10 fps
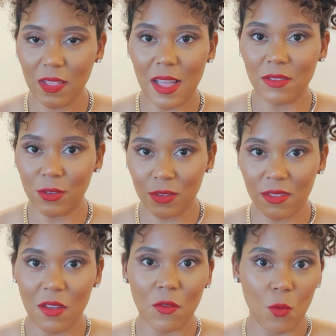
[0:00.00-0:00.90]
levels
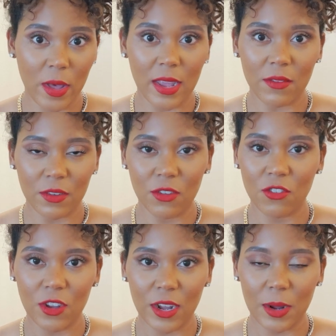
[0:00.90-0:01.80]
of weight for
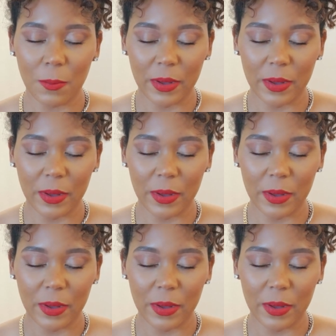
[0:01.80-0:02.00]
sure.